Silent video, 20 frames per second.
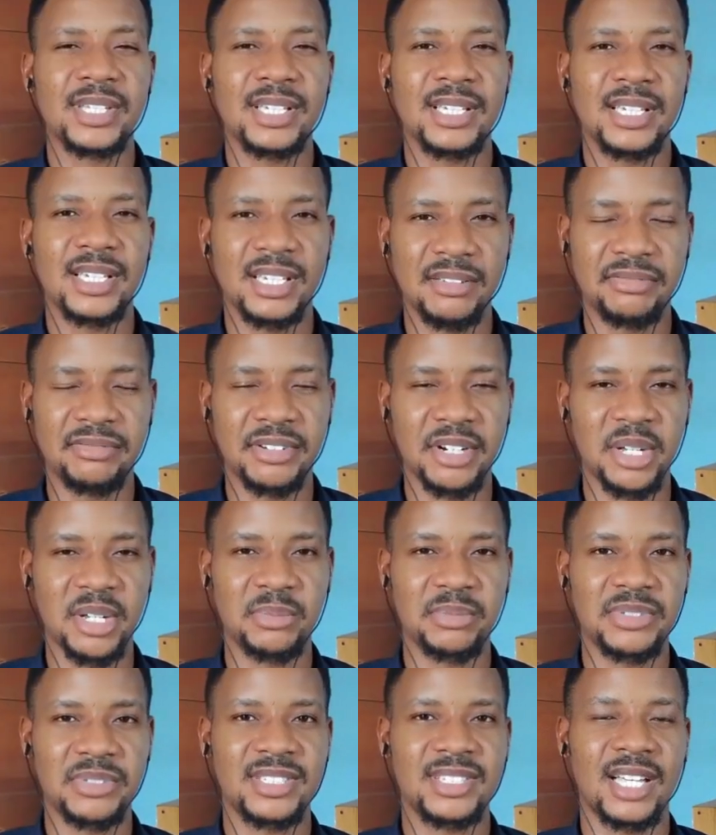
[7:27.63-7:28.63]

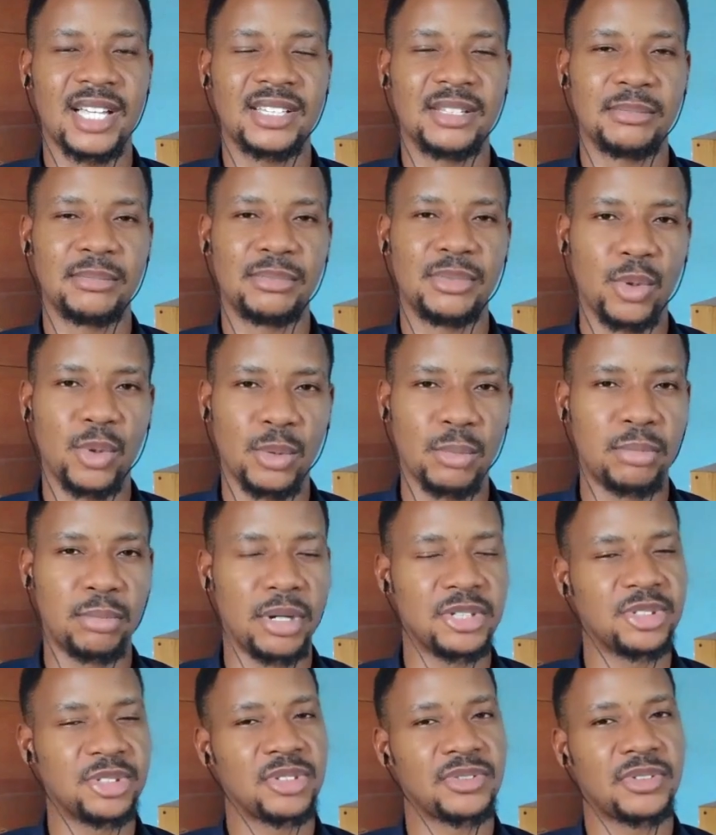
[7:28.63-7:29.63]
keyframes and a whole
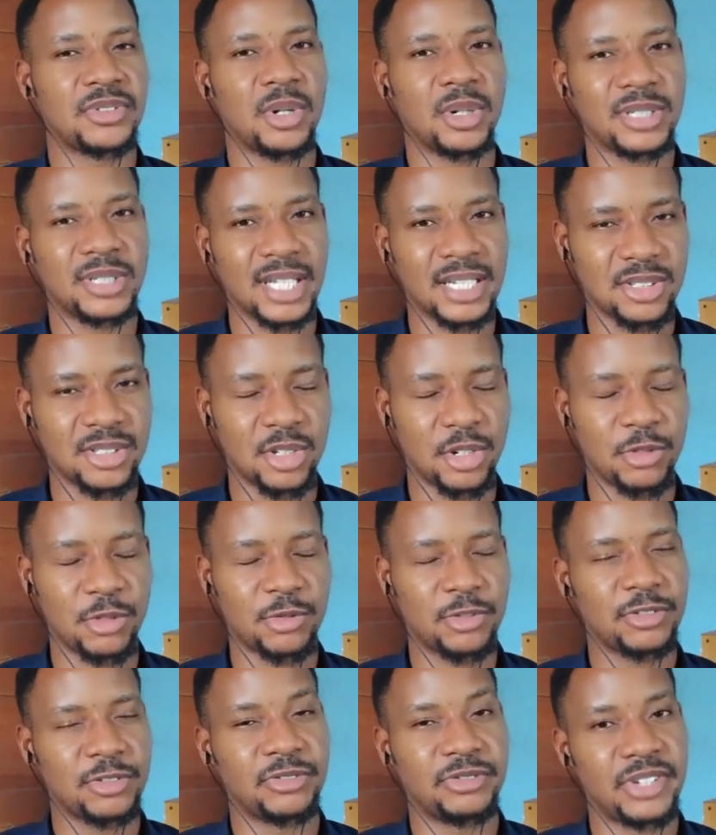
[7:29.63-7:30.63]
bunch of other
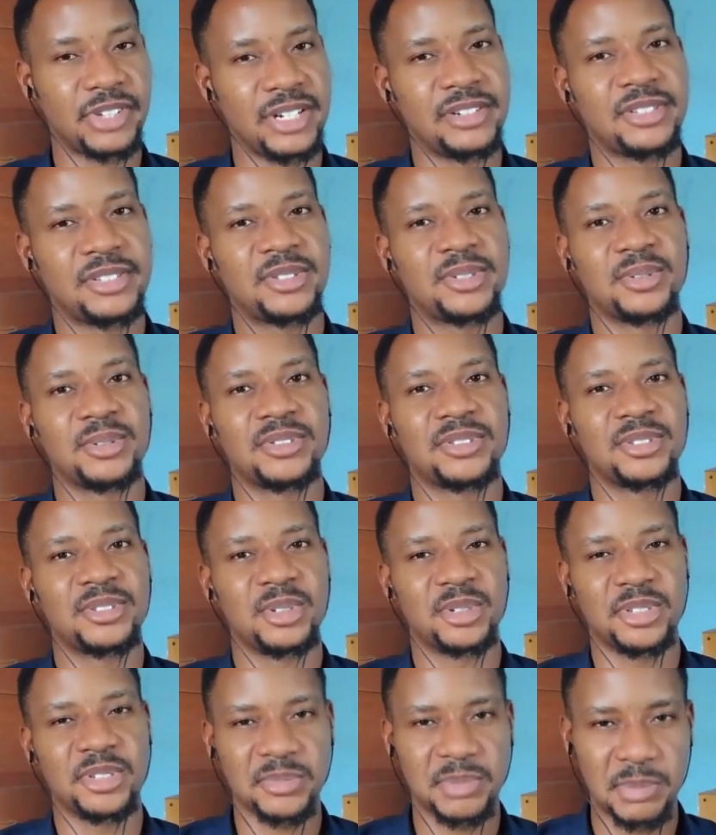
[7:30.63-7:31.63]
stuff very soon.
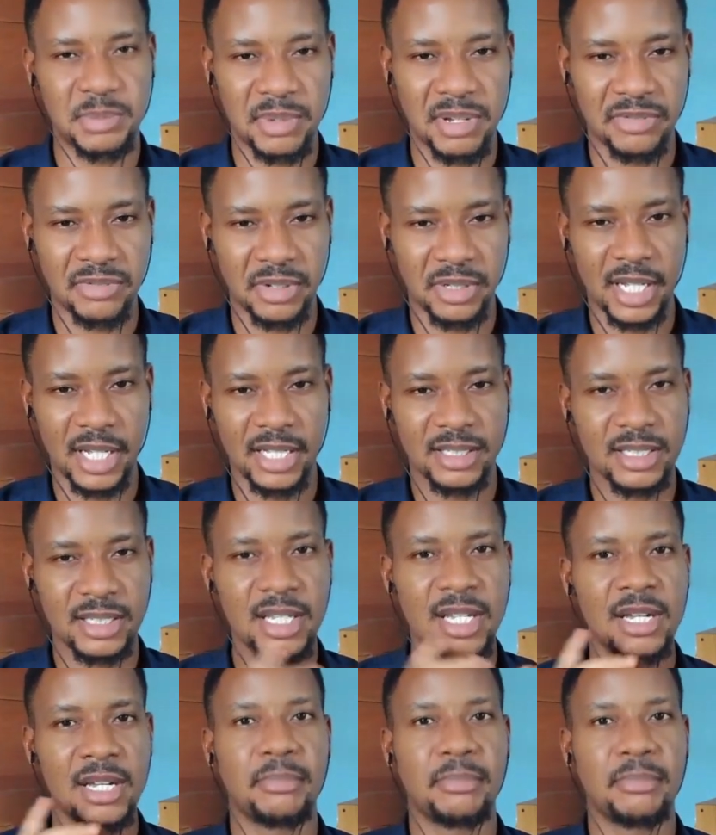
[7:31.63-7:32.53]
So just prepare for that.